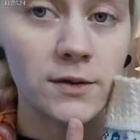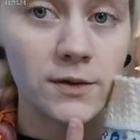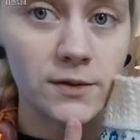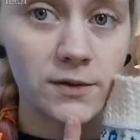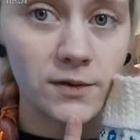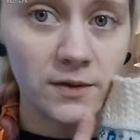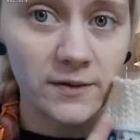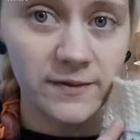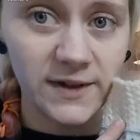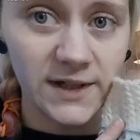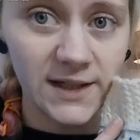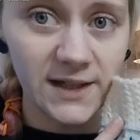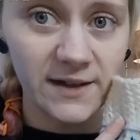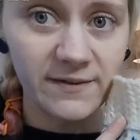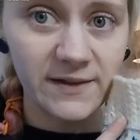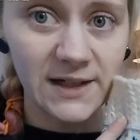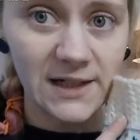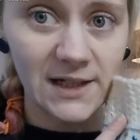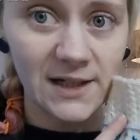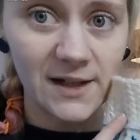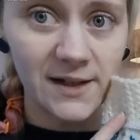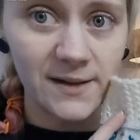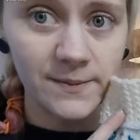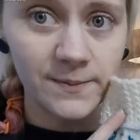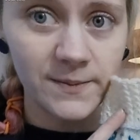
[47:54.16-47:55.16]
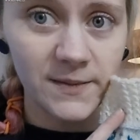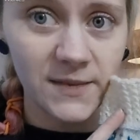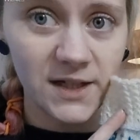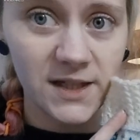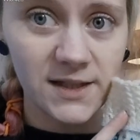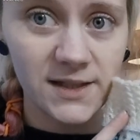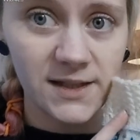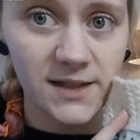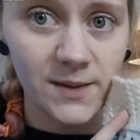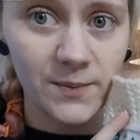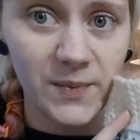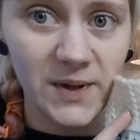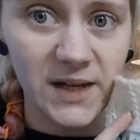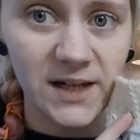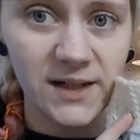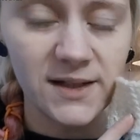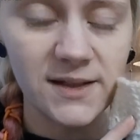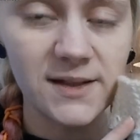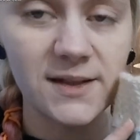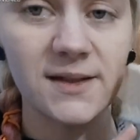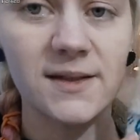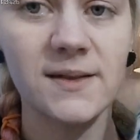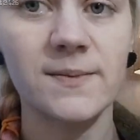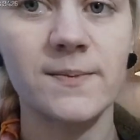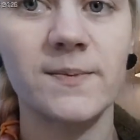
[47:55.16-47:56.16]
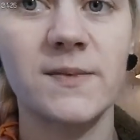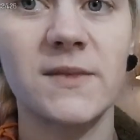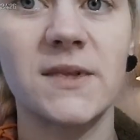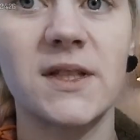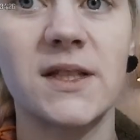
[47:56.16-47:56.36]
Novita Vendla is the base,